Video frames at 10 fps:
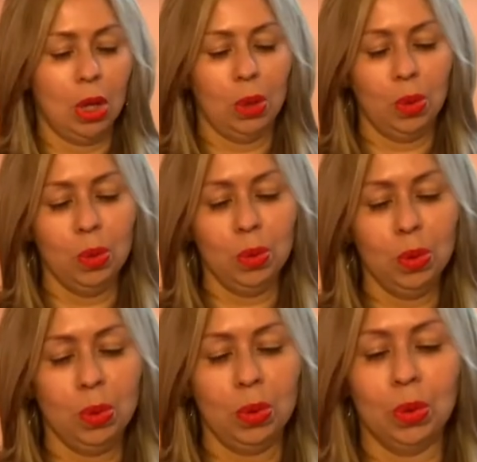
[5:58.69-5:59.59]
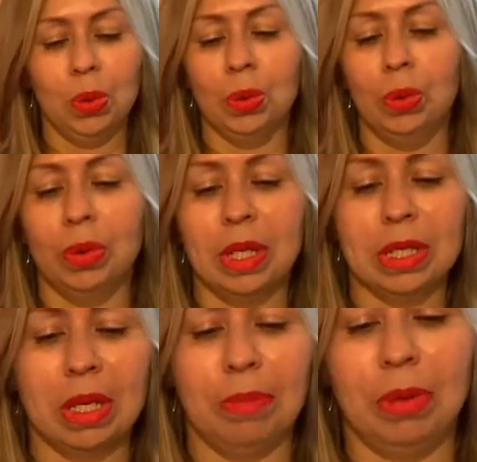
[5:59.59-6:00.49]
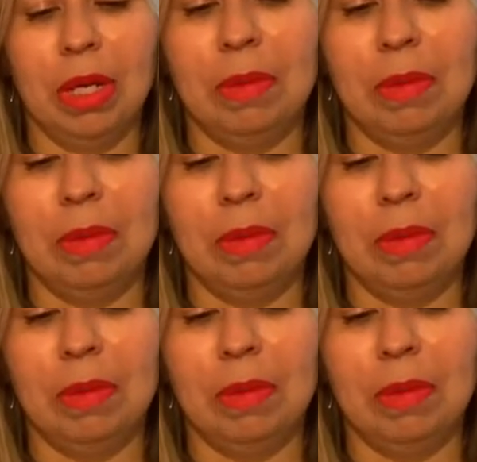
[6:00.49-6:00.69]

Ooh, it's like a pretty